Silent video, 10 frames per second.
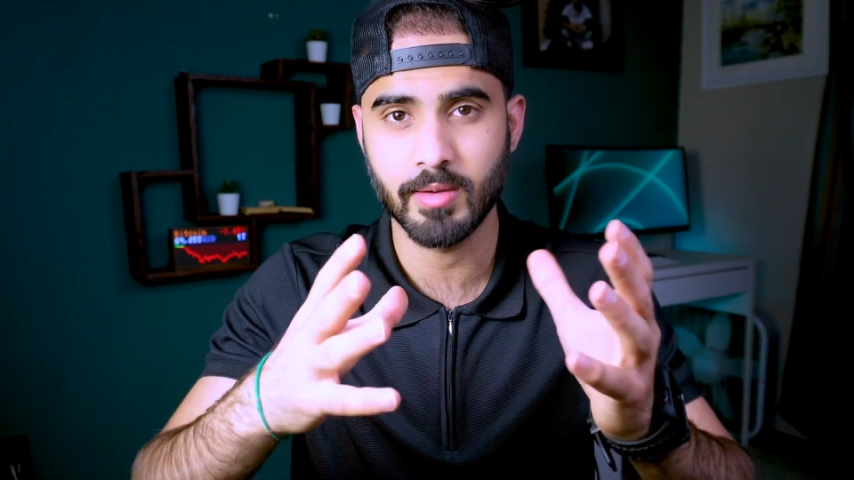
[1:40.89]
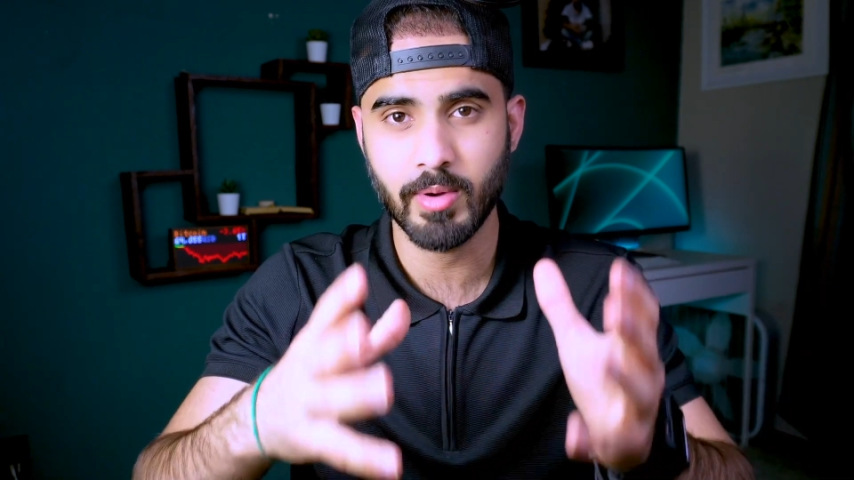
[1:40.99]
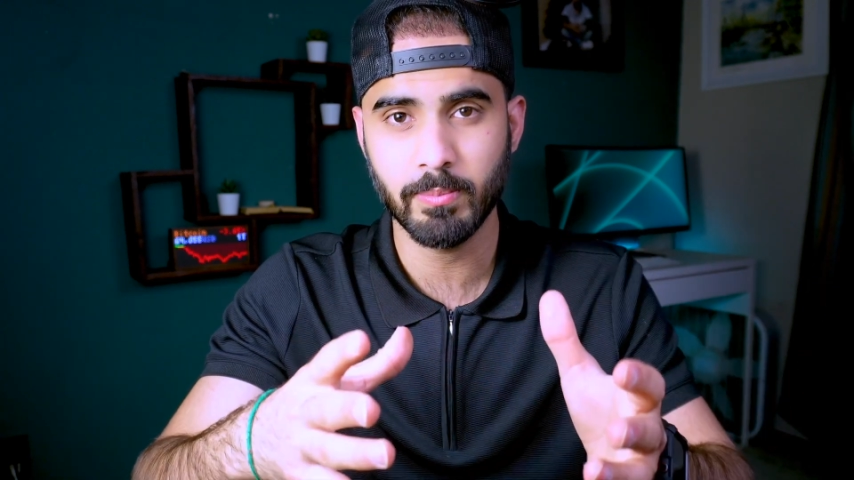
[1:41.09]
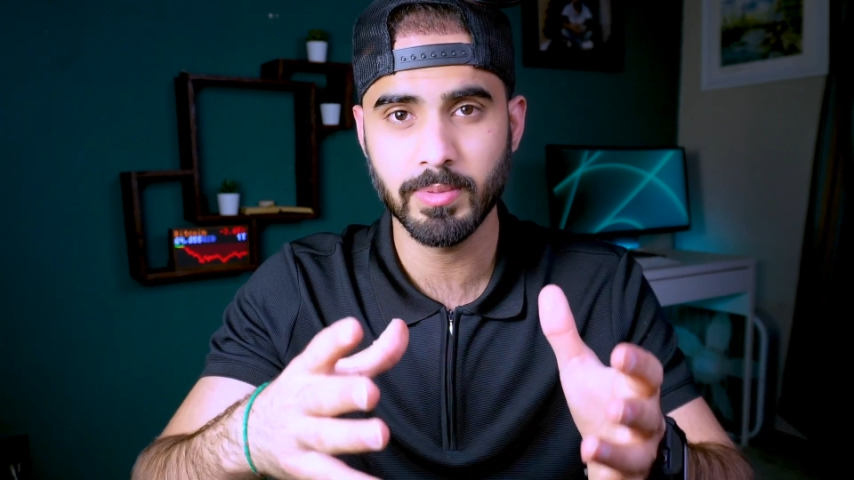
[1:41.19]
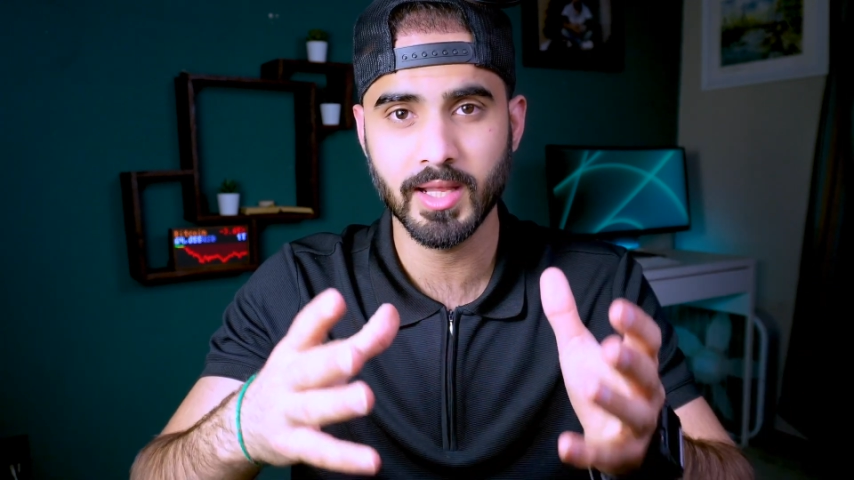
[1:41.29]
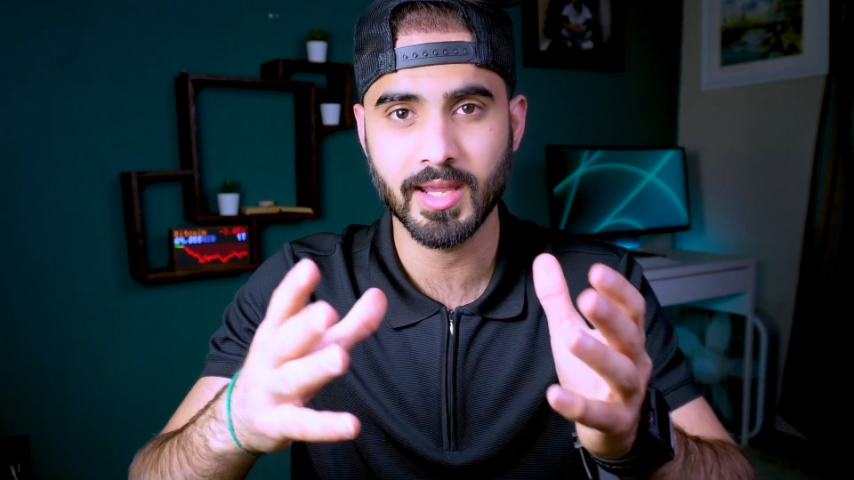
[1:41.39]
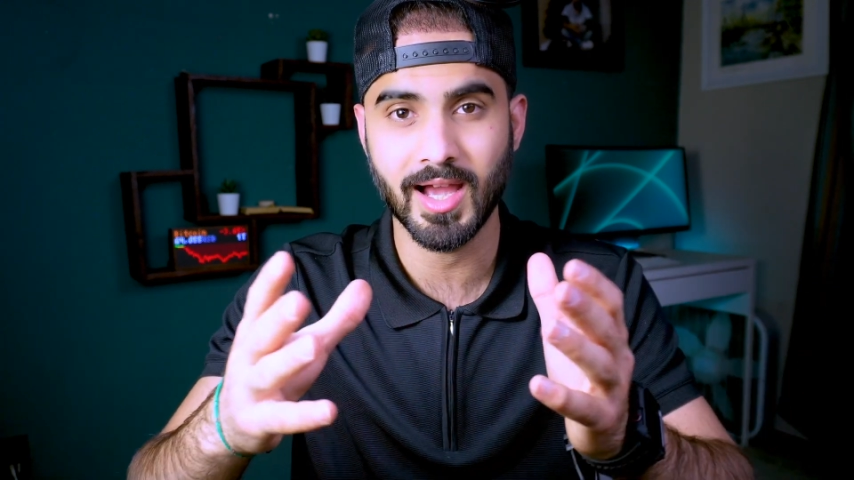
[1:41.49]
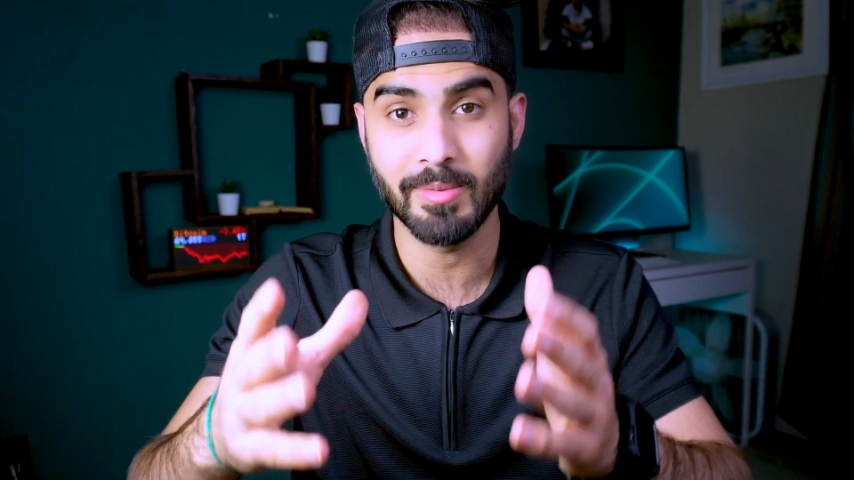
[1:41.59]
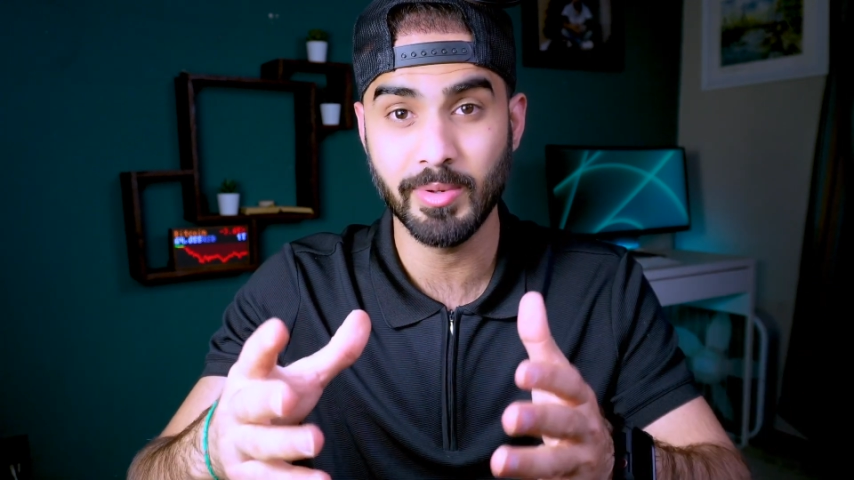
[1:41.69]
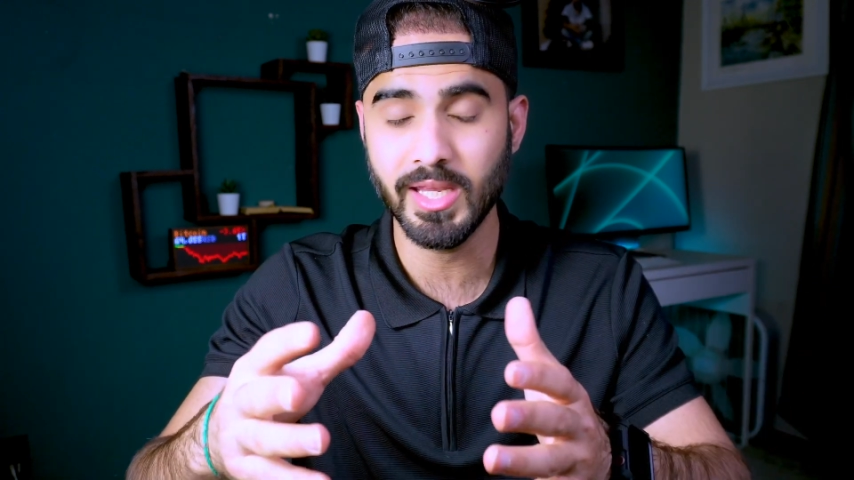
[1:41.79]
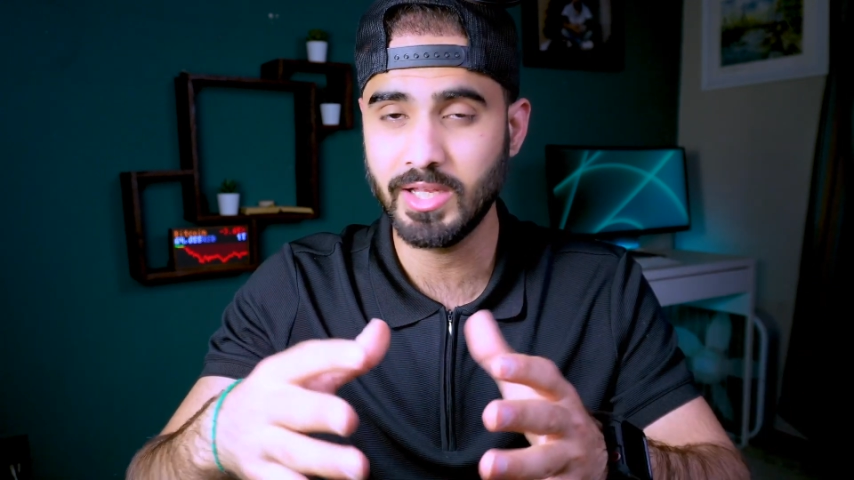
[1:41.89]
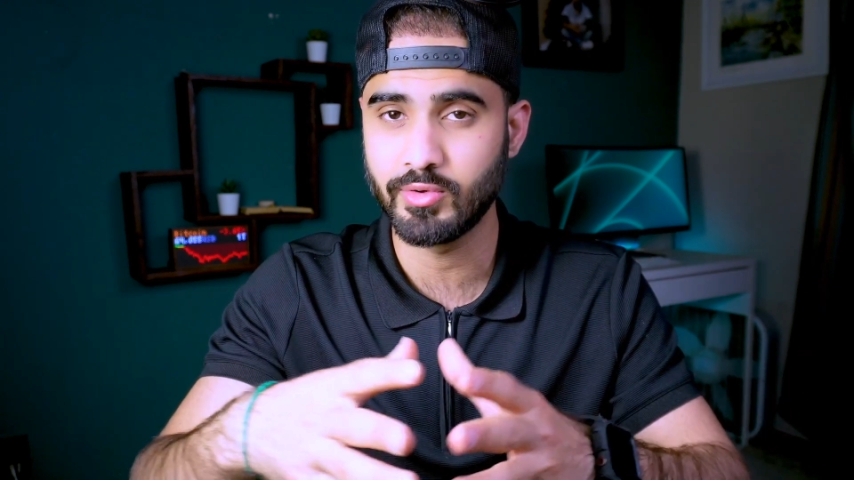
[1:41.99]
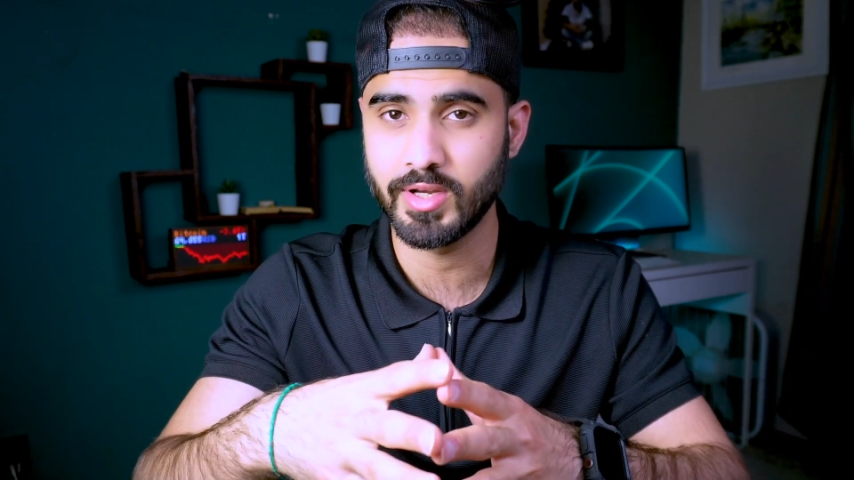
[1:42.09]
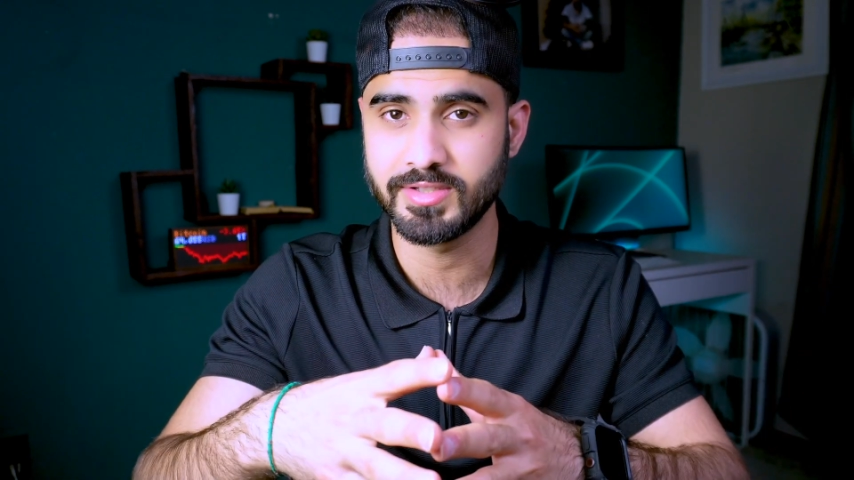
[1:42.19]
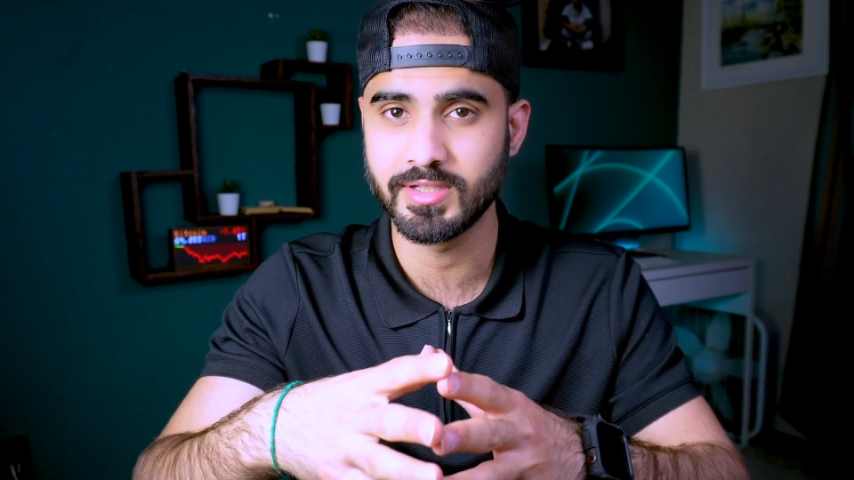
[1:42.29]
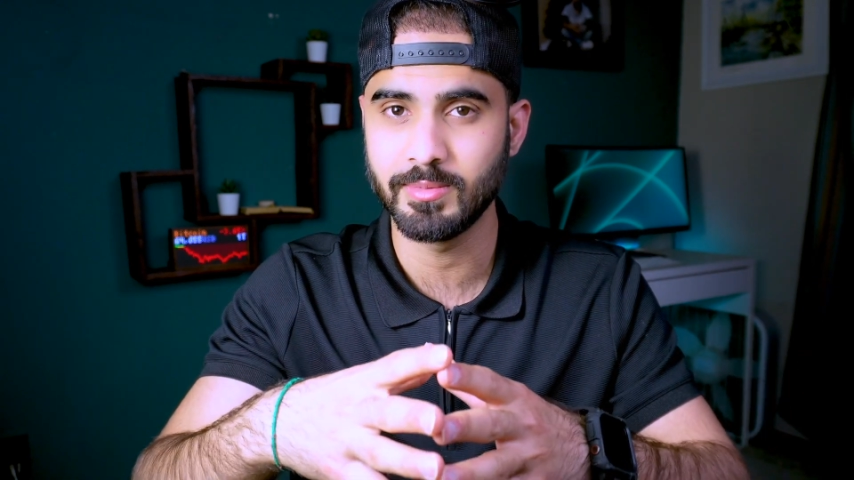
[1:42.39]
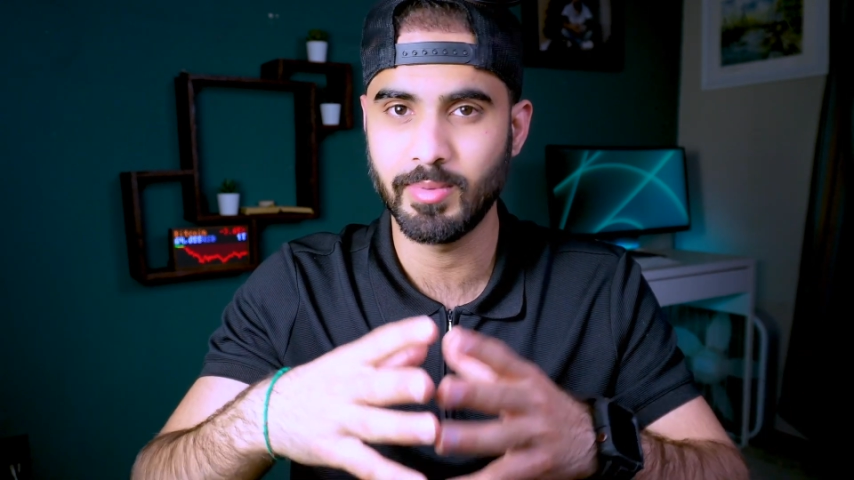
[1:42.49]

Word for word: public IP address